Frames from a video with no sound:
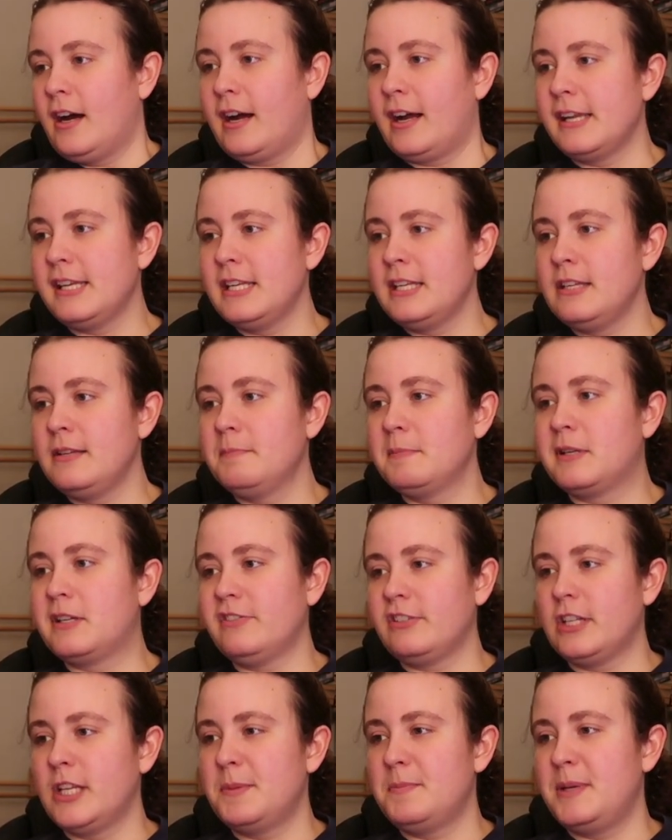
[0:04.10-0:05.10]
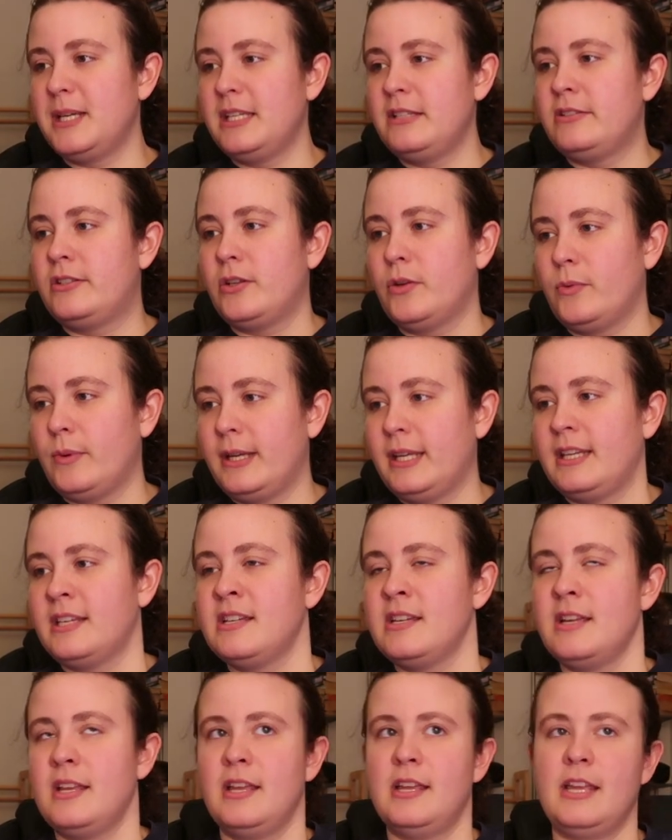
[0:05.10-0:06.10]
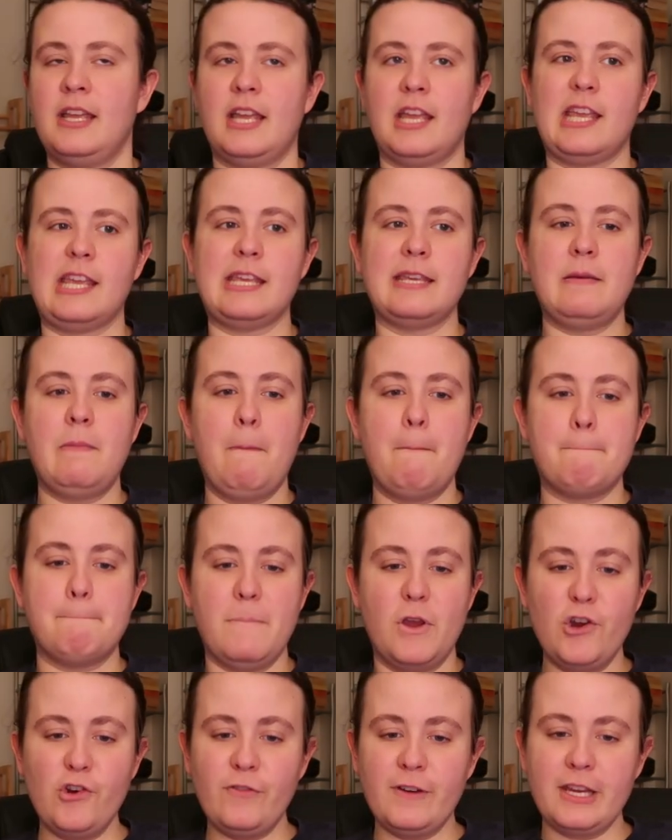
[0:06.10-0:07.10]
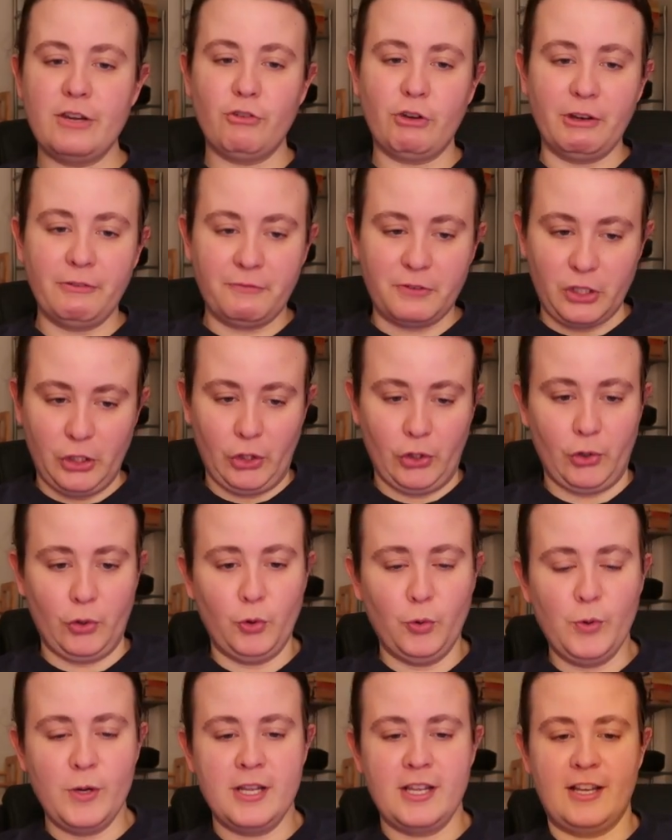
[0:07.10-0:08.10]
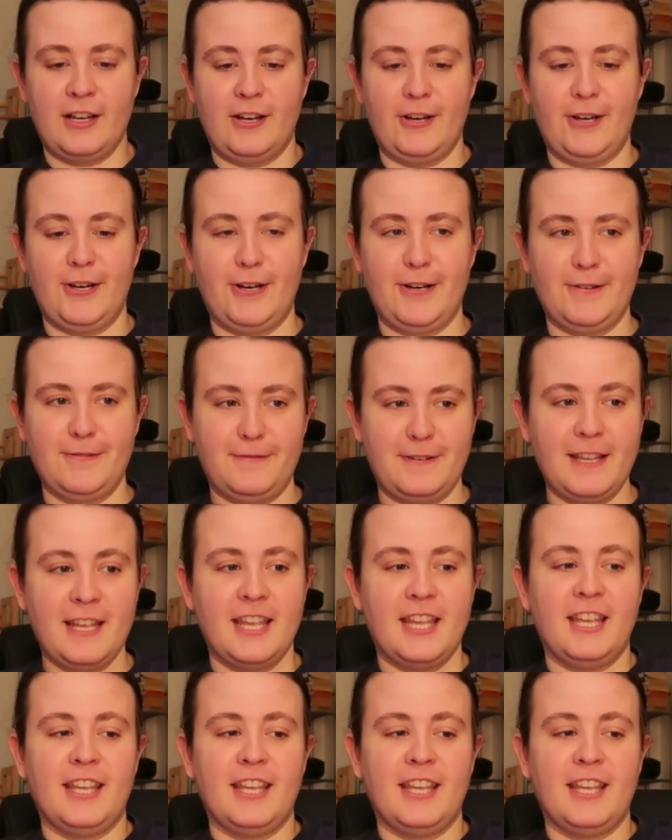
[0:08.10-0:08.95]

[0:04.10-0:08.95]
I am gonna be doing a movie review of